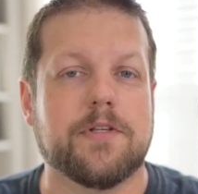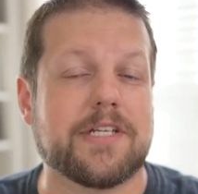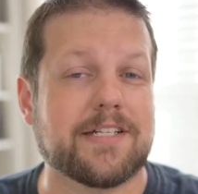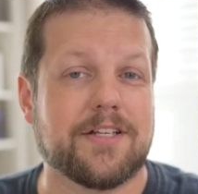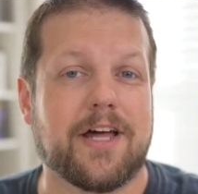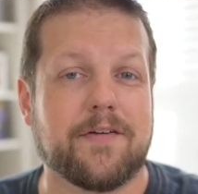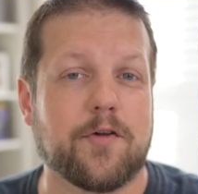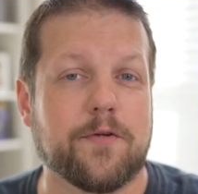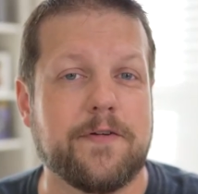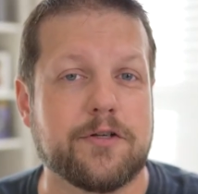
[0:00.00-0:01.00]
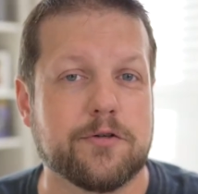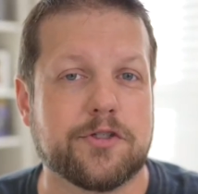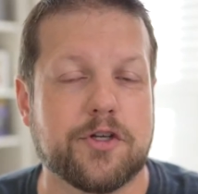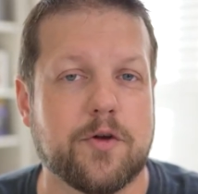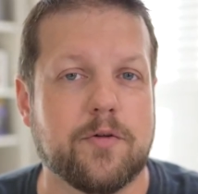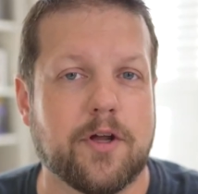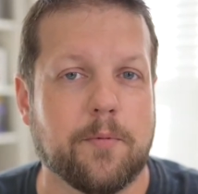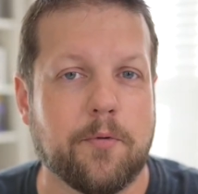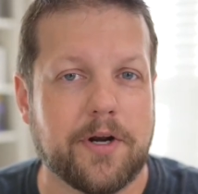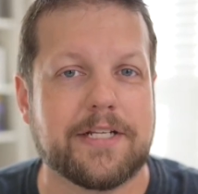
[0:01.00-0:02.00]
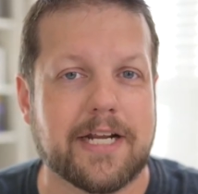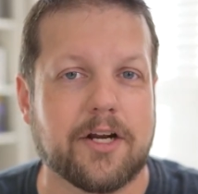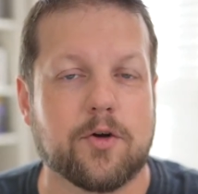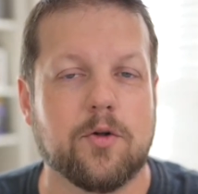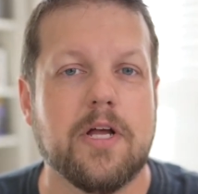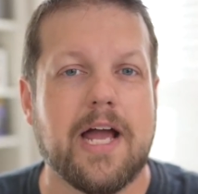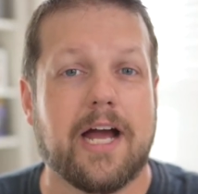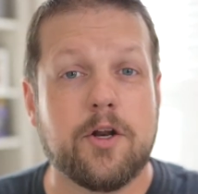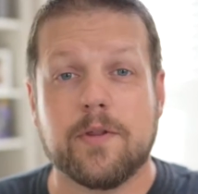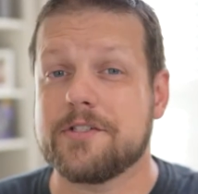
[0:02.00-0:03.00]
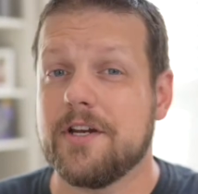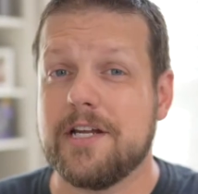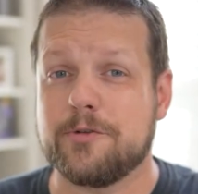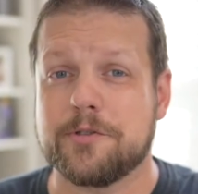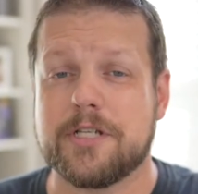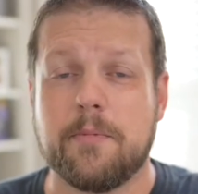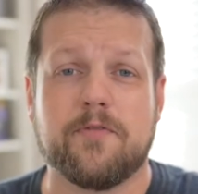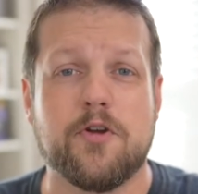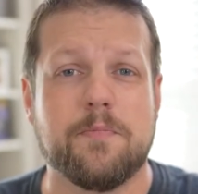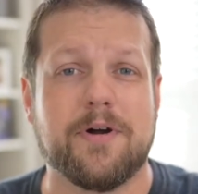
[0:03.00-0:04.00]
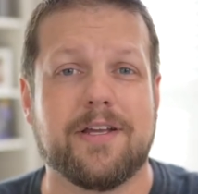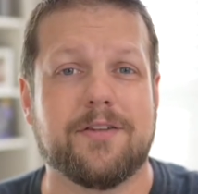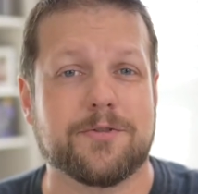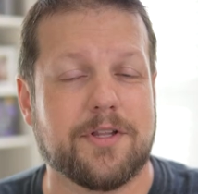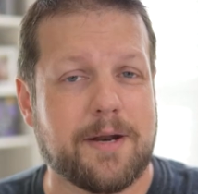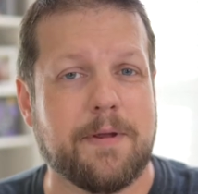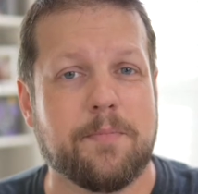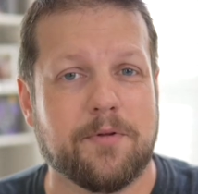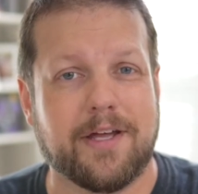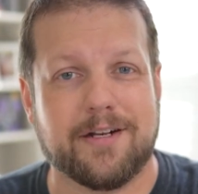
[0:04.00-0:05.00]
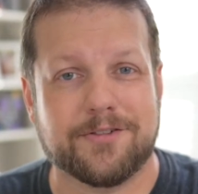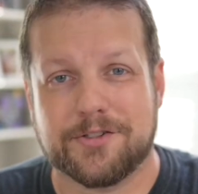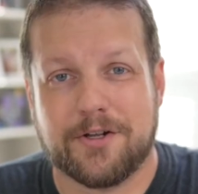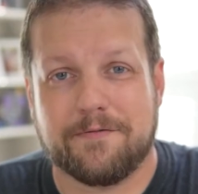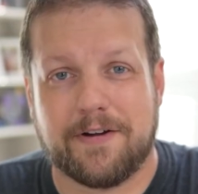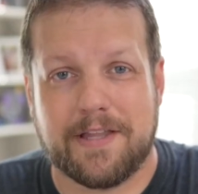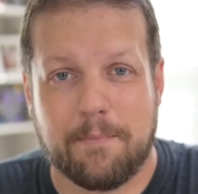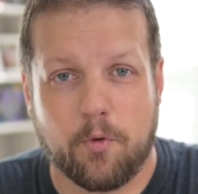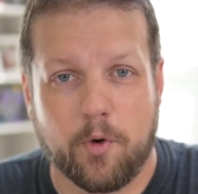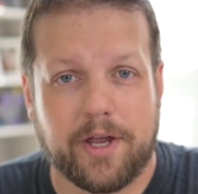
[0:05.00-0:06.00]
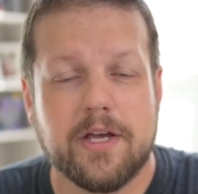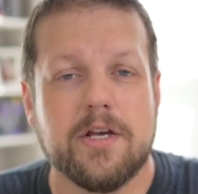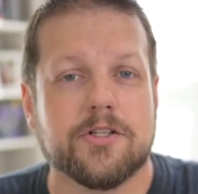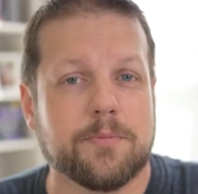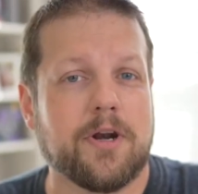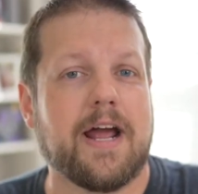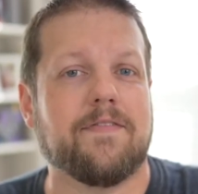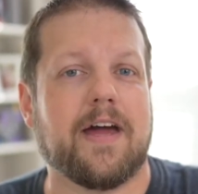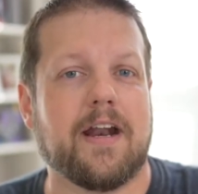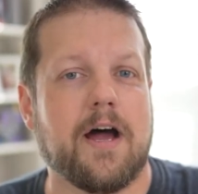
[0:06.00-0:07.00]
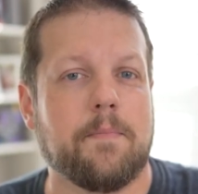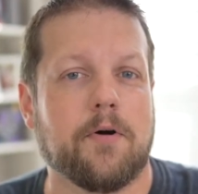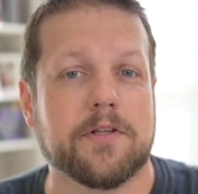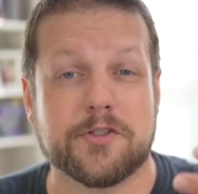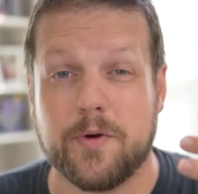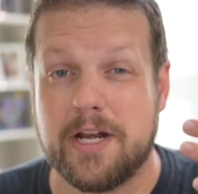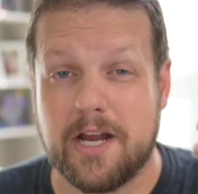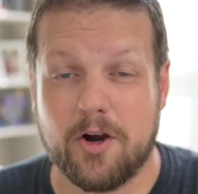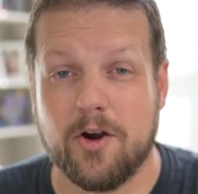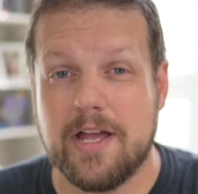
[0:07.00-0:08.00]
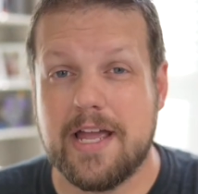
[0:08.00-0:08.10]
This has a lot of other features too that are pretty technical. I know that's going to interest some of you, but there's a lot of people that is just going to find that boring. So I'm going to have that up on the screen here